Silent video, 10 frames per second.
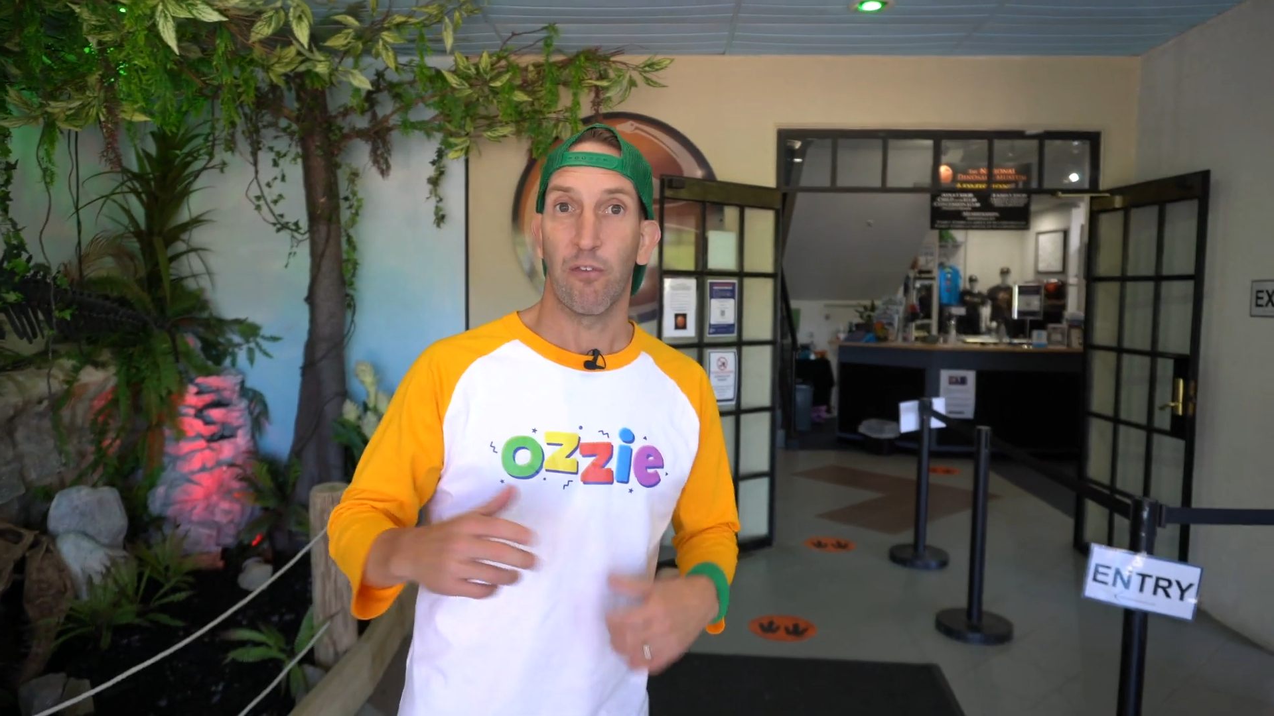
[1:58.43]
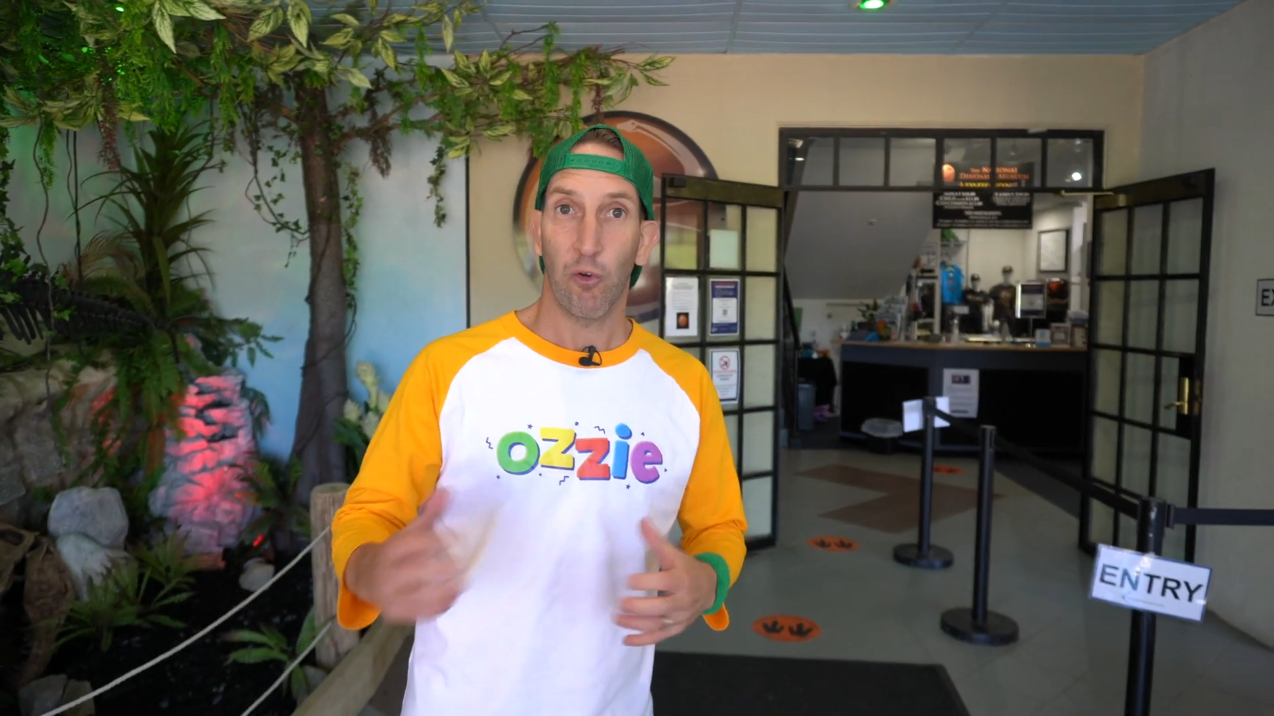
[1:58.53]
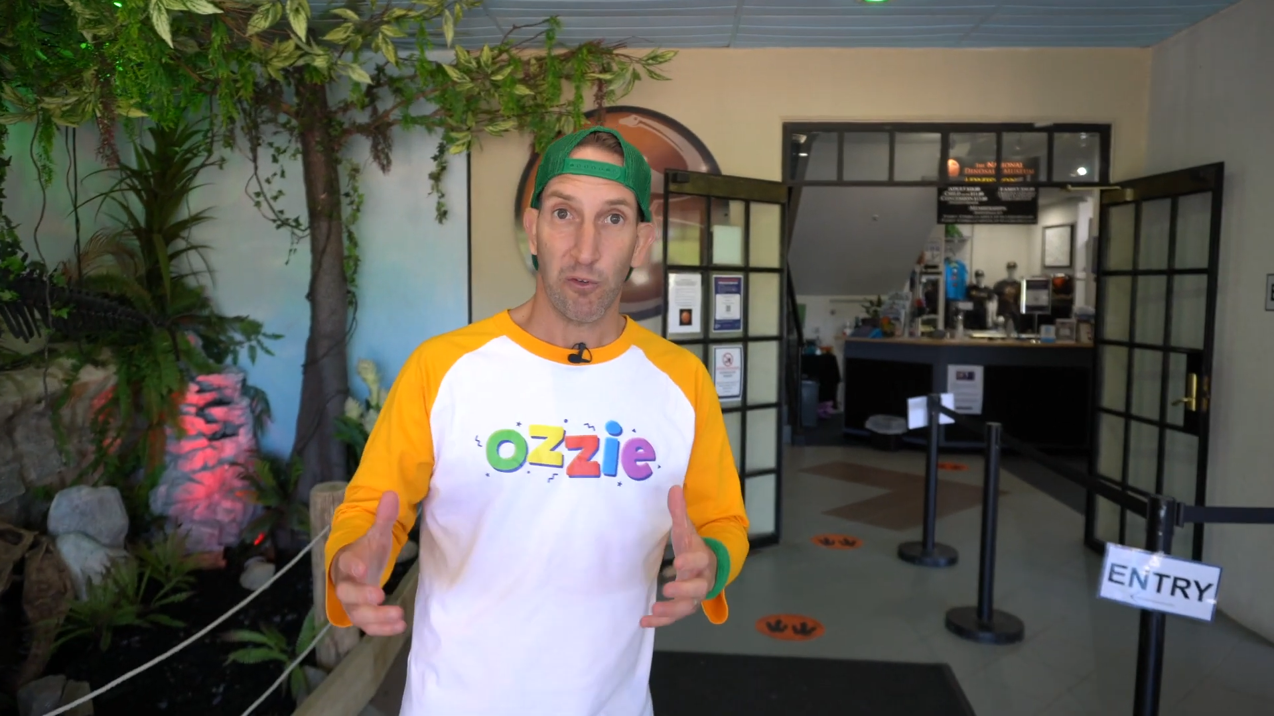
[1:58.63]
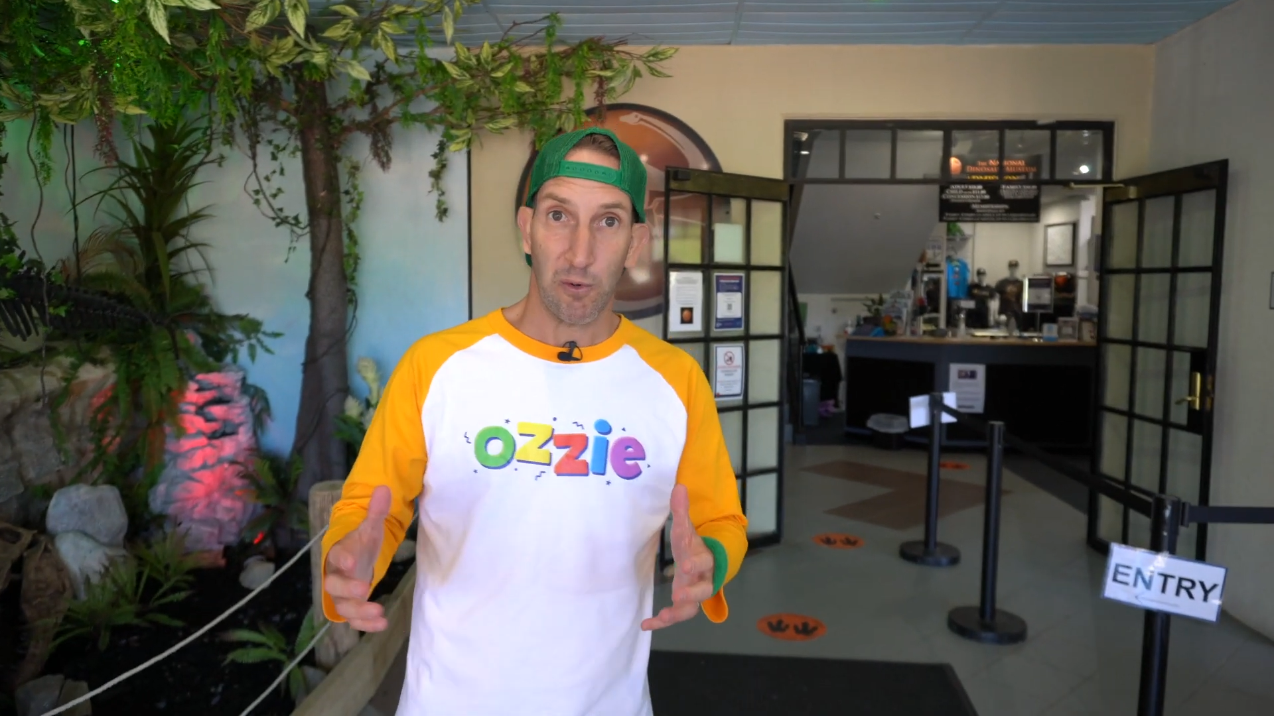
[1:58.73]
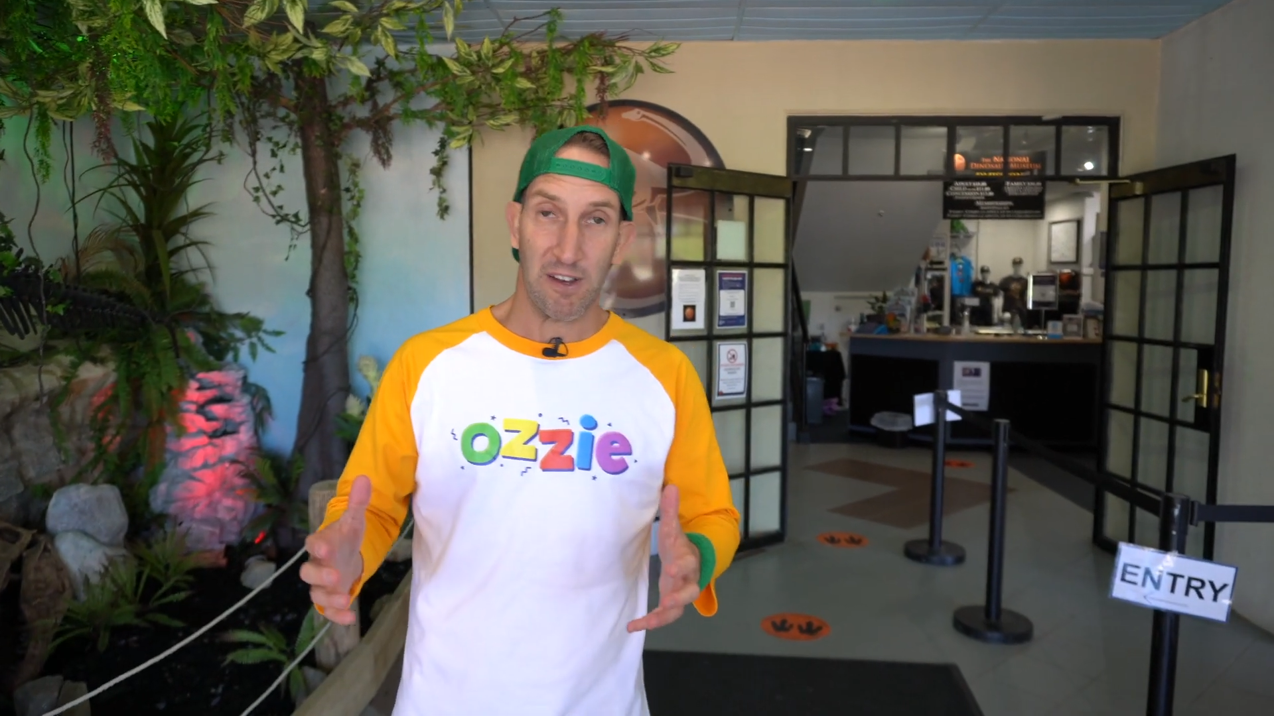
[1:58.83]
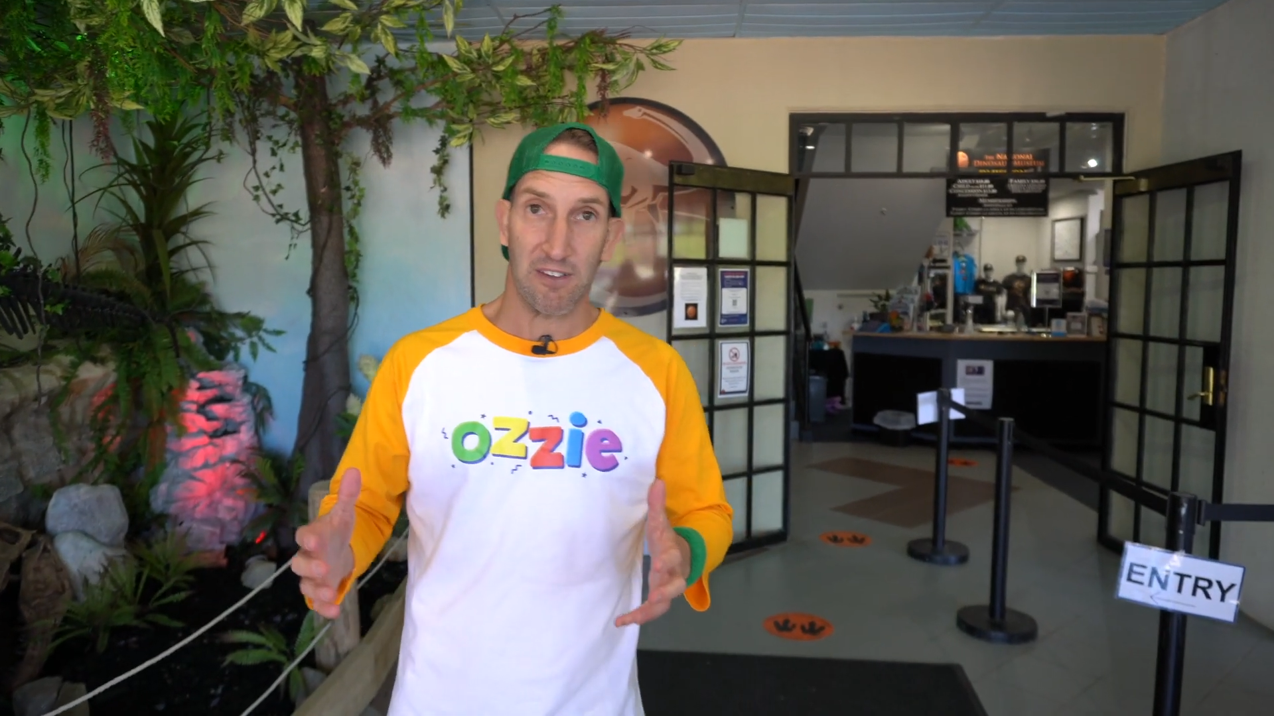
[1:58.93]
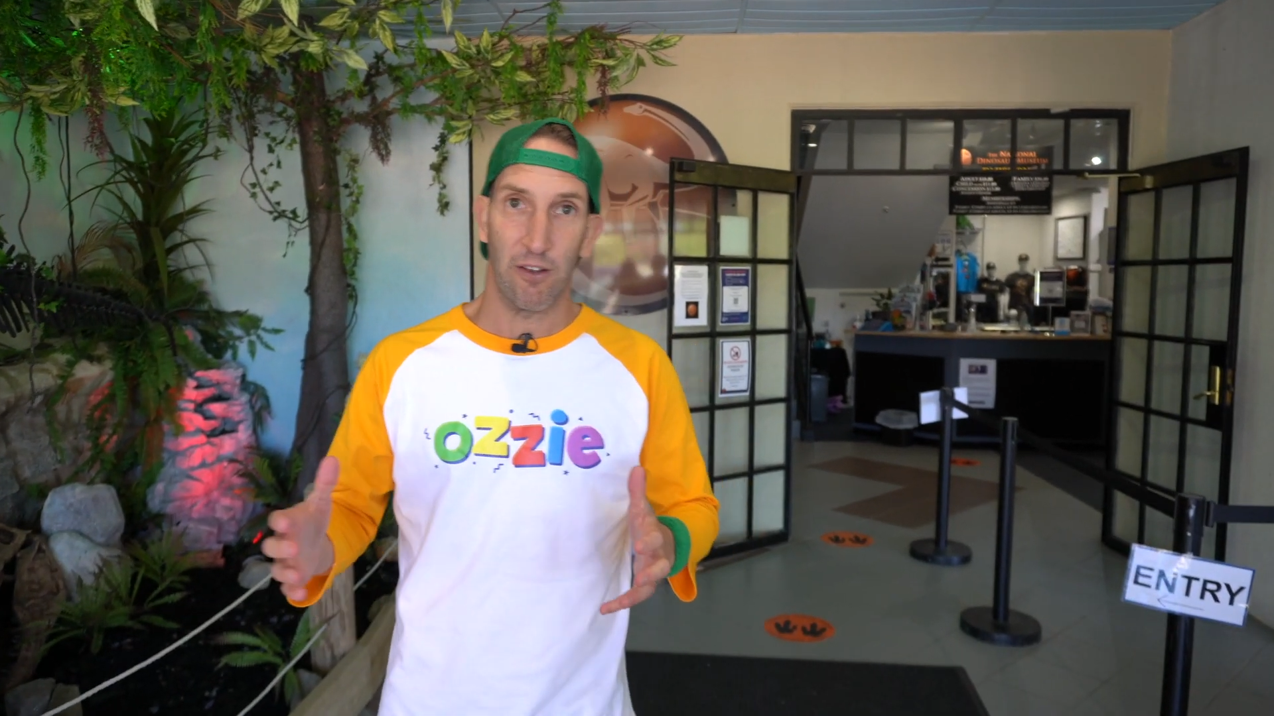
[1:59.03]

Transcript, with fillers: Of course, we're gonna